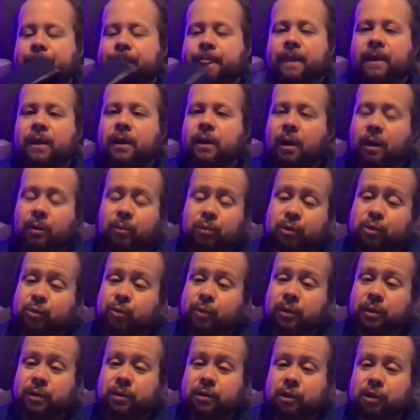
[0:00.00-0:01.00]
I was
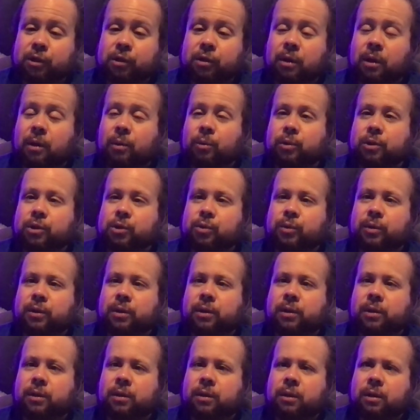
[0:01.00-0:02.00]

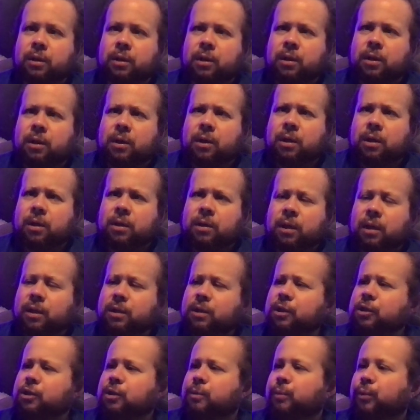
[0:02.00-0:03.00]
really not
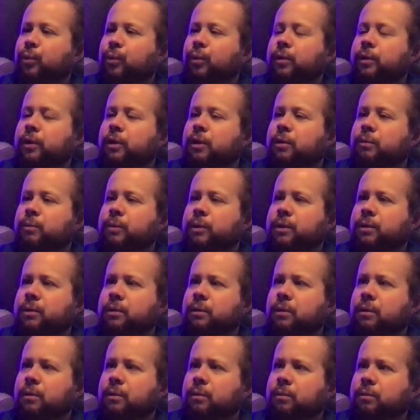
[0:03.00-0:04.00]
disappointed, but you
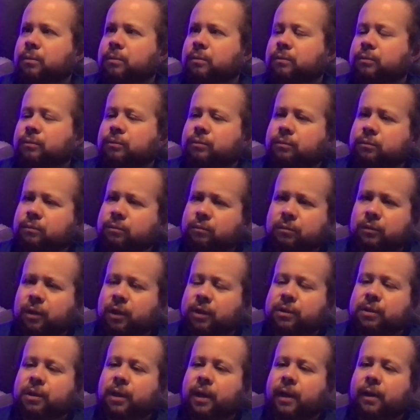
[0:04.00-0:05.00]
know,
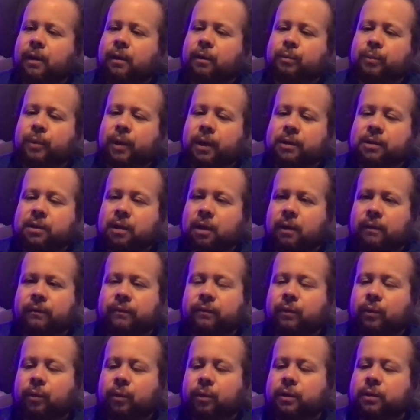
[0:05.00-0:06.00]
let down by Tom
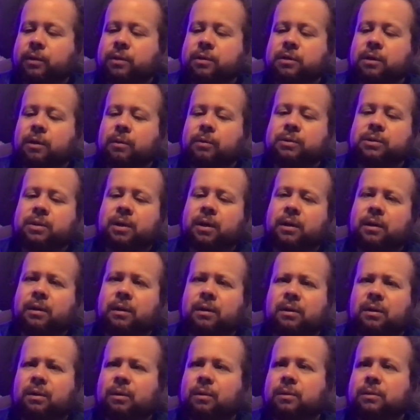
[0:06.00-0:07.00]
Ford, because I was like, you
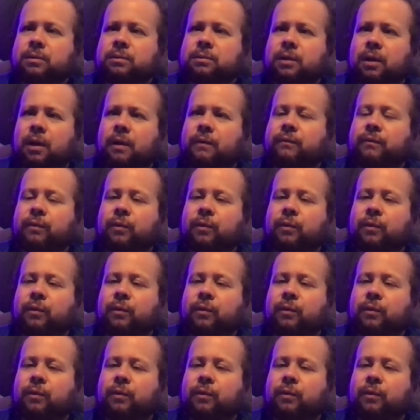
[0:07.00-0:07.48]
know, Tom